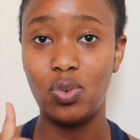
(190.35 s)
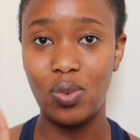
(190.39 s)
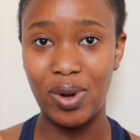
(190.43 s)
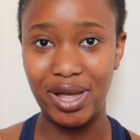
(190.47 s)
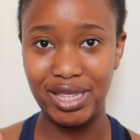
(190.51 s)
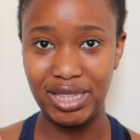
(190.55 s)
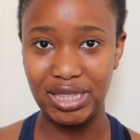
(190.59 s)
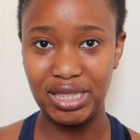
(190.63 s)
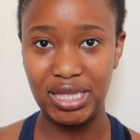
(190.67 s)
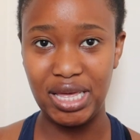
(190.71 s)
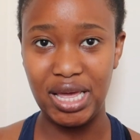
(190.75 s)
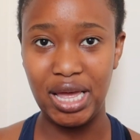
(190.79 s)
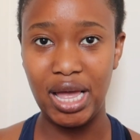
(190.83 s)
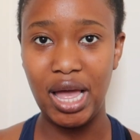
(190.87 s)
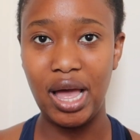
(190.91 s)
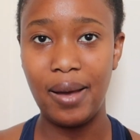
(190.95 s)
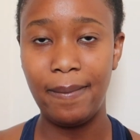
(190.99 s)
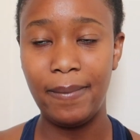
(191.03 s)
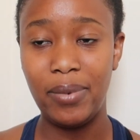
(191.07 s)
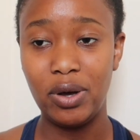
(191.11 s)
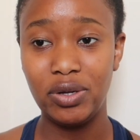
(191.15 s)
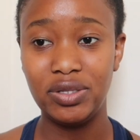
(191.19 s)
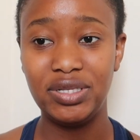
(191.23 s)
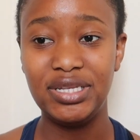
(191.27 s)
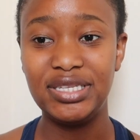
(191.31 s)
one thing
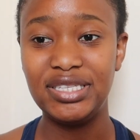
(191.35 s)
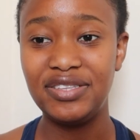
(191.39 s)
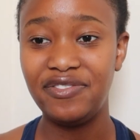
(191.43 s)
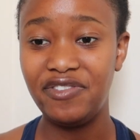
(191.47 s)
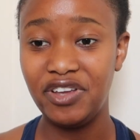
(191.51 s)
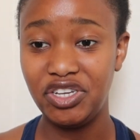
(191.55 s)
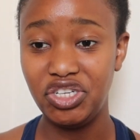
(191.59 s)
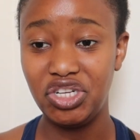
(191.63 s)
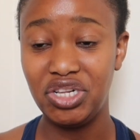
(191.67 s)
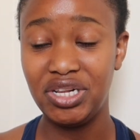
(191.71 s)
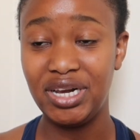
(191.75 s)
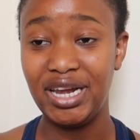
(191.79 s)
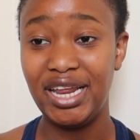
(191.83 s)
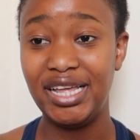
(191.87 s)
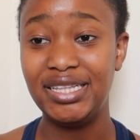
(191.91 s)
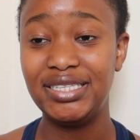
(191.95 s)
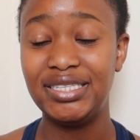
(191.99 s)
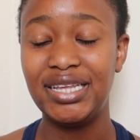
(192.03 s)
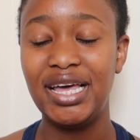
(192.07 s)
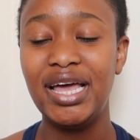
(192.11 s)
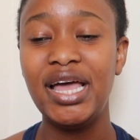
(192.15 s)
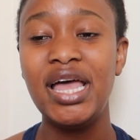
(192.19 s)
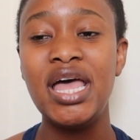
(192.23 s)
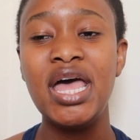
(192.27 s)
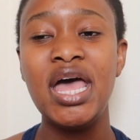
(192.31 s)
about this facial
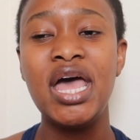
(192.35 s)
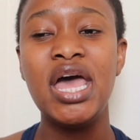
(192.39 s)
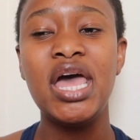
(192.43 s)
cleanser